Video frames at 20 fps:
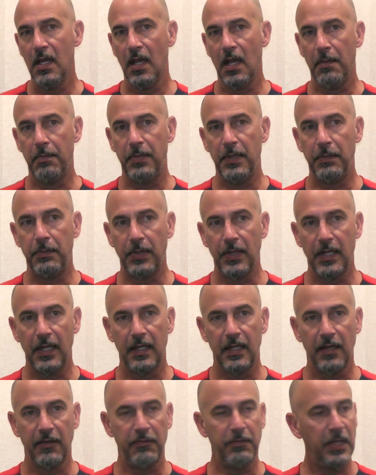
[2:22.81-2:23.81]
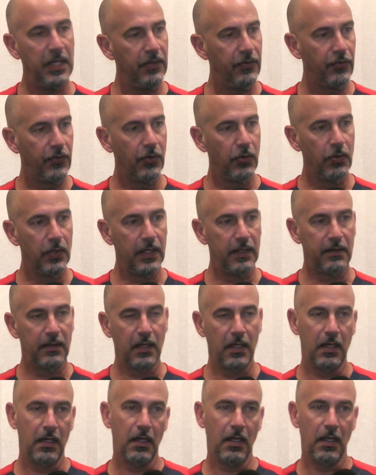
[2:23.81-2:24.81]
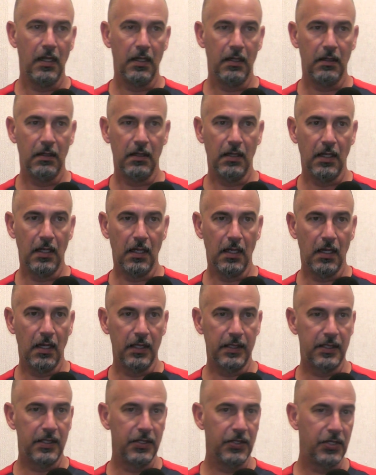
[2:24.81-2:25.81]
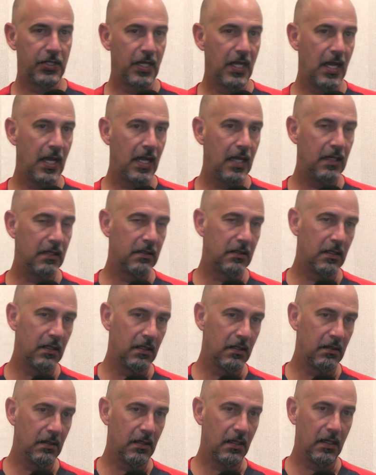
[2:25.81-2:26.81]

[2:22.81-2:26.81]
are people that have been through it, and, and uh, Hudson Charles and,